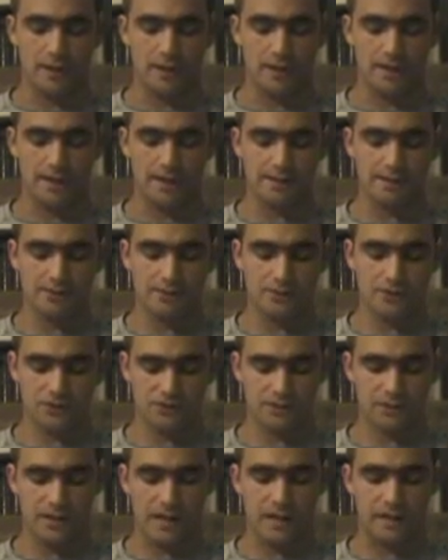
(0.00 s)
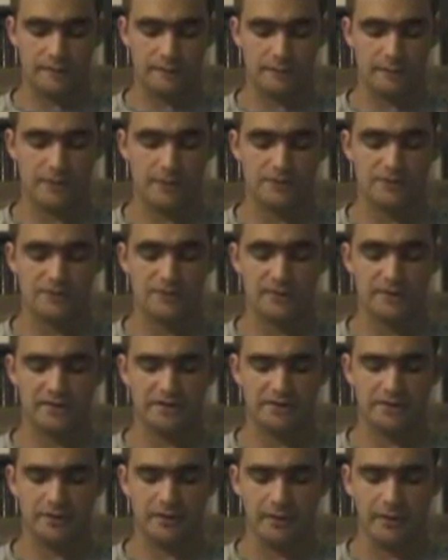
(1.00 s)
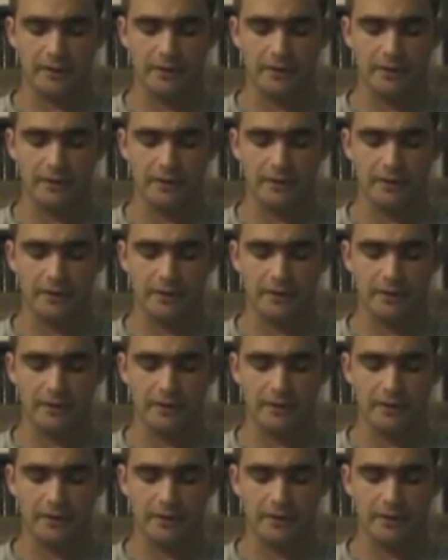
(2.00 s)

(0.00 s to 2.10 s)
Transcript: In English, they're kind of pronounced like an